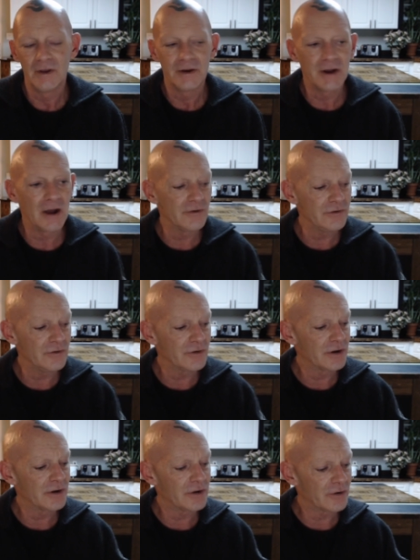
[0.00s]
Now, you
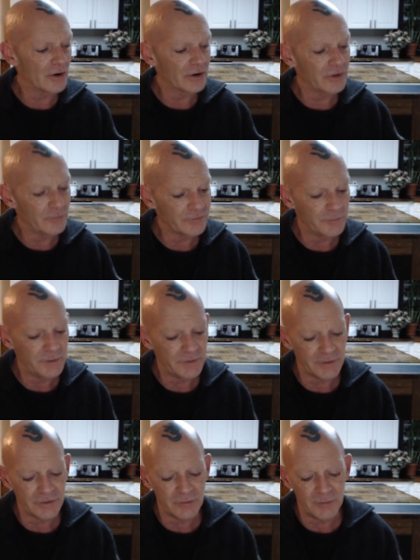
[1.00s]
could argue with me
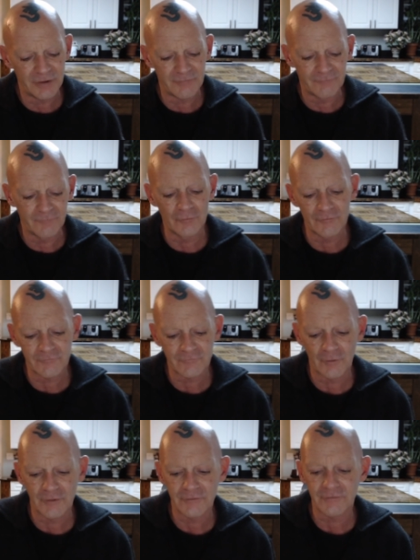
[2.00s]
that you made a foolish
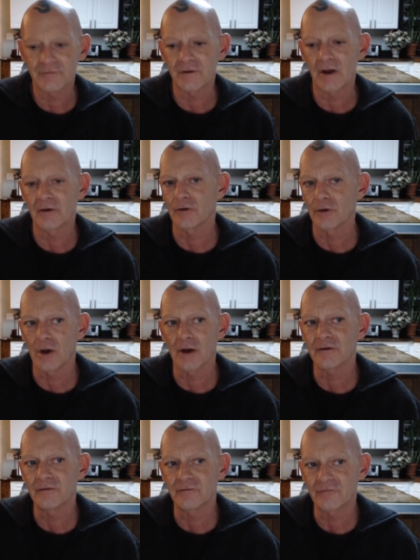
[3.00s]
choice as now you're locked
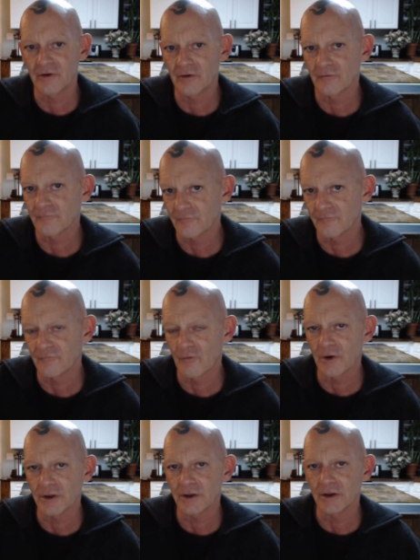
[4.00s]
in jail for
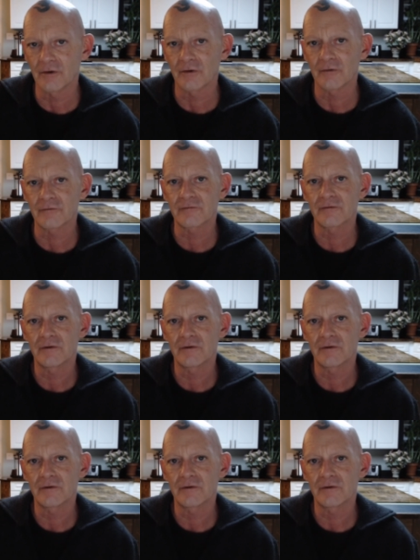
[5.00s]
40 years.